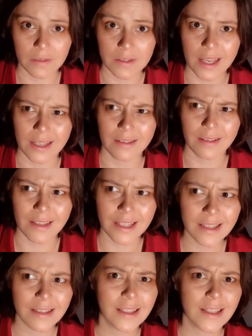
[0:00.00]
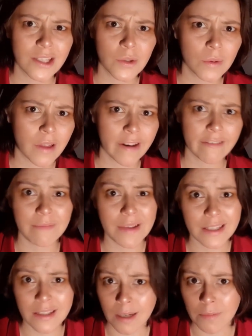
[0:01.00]
and this leads to a lot of
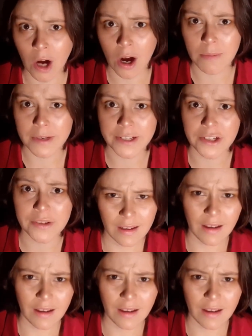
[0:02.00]
messed up garbage.